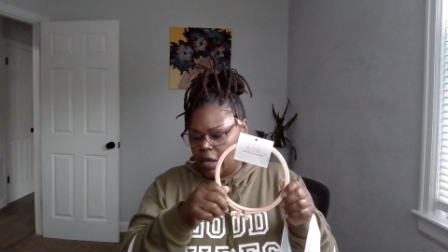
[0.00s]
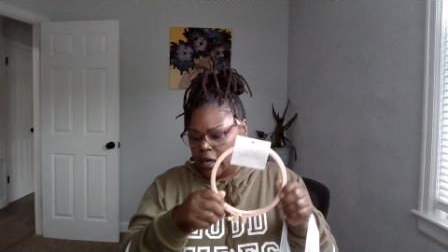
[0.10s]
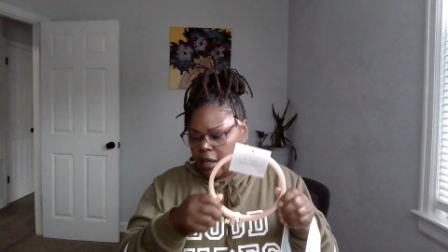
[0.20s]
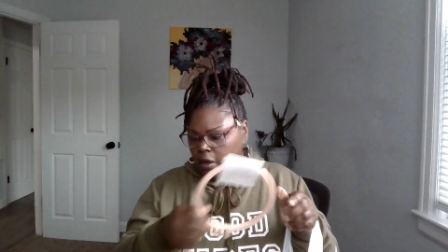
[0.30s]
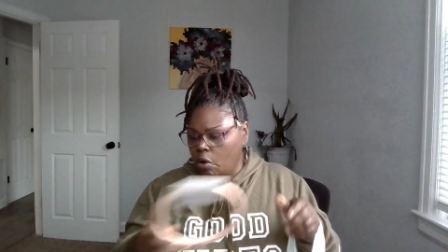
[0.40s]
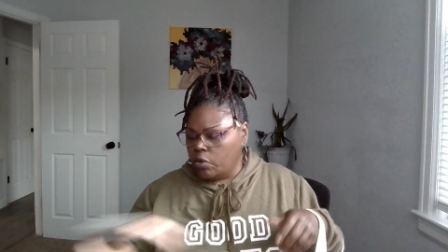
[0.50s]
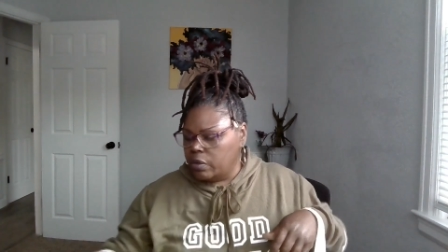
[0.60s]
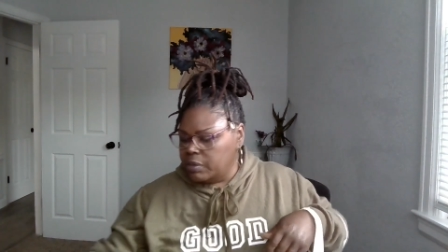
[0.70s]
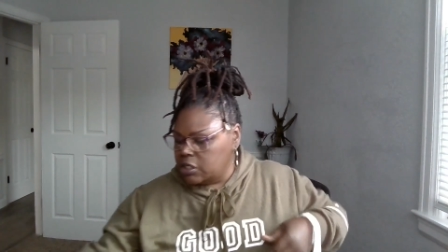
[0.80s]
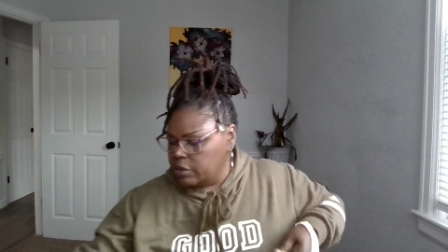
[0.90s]
know, kind of like
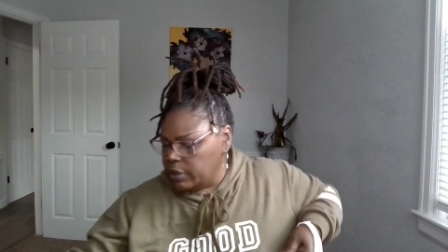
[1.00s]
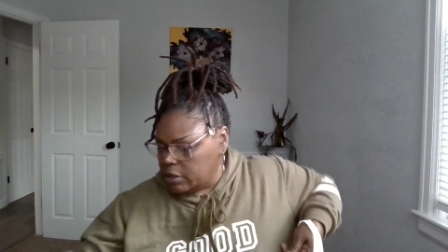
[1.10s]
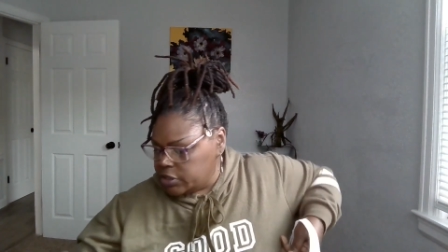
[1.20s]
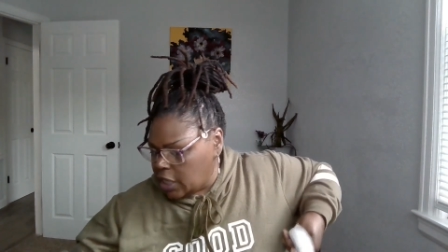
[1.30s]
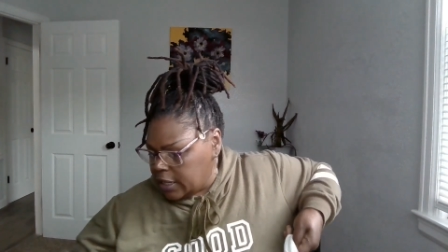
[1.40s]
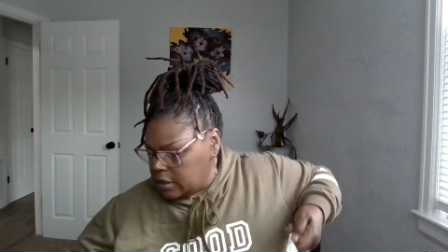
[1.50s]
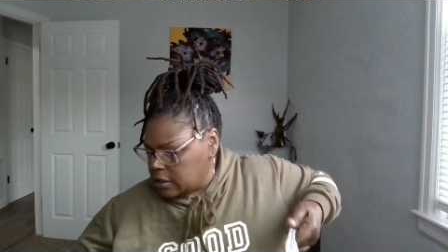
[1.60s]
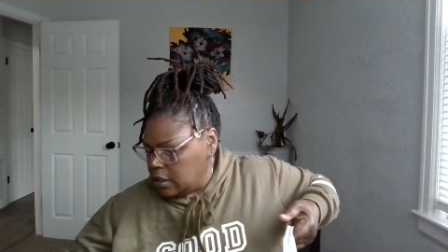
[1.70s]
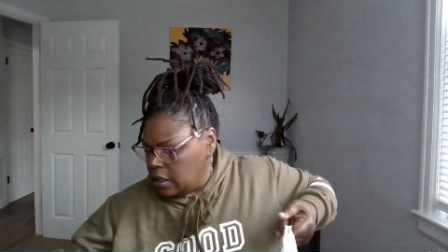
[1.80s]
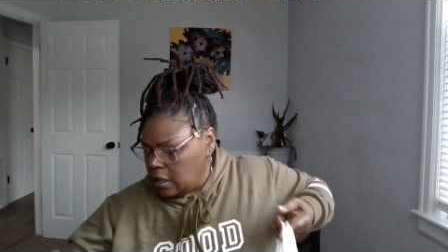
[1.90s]
hold the material tight.
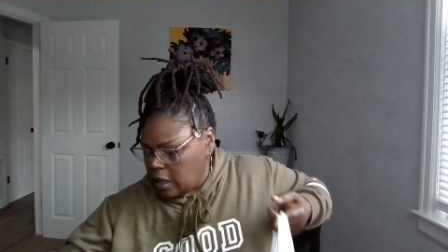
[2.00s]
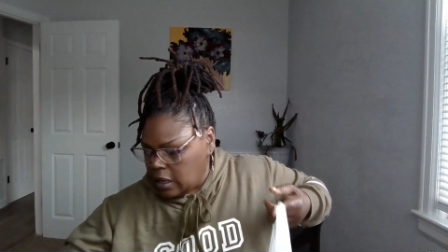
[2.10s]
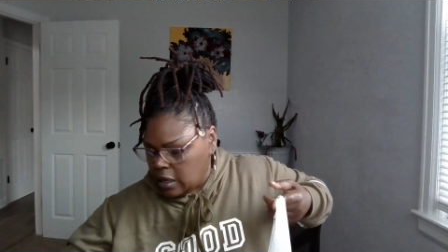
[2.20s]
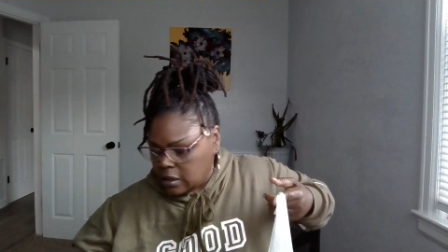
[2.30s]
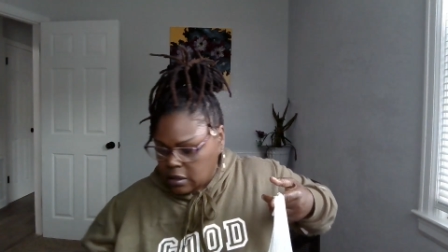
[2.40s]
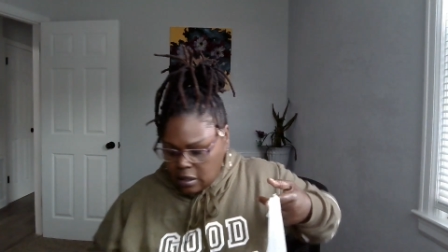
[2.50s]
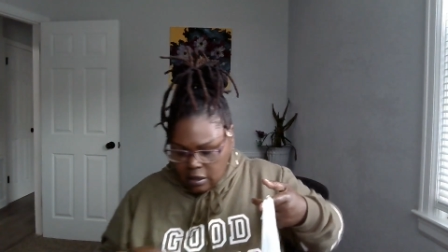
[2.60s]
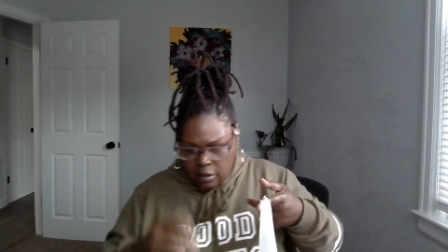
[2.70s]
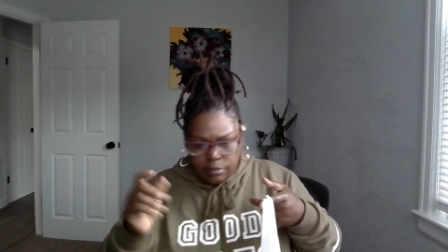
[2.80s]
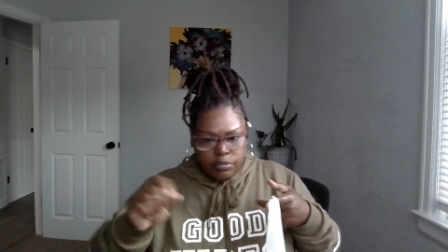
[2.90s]
And um,